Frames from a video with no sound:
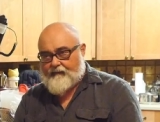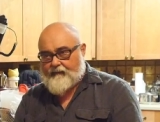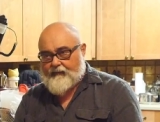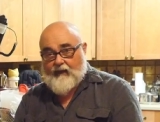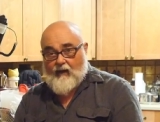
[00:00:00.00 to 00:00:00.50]

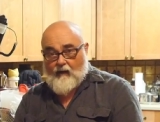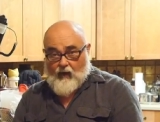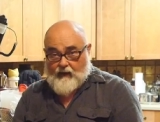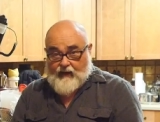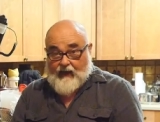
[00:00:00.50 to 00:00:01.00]
Nikon
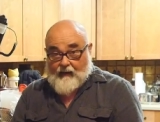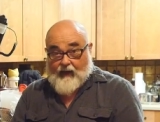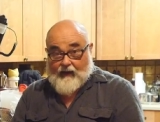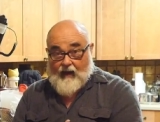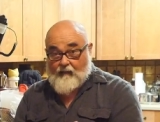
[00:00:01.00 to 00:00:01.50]
ones
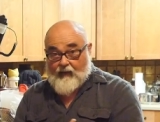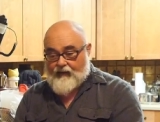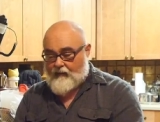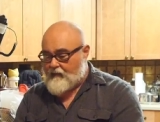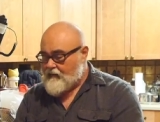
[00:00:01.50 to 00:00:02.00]
anyway come with
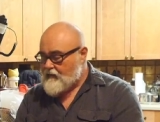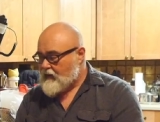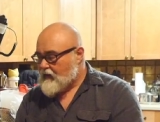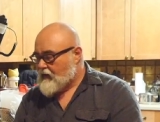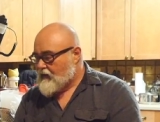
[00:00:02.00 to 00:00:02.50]
them.
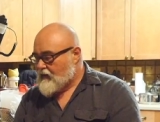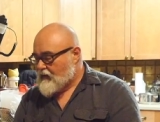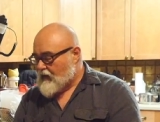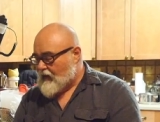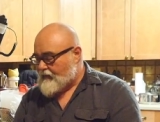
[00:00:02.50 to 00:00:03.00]

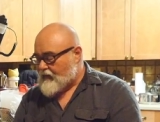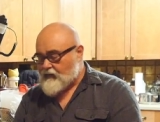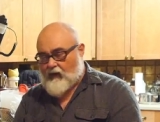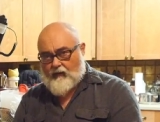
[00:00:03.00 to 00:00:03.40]
I don't know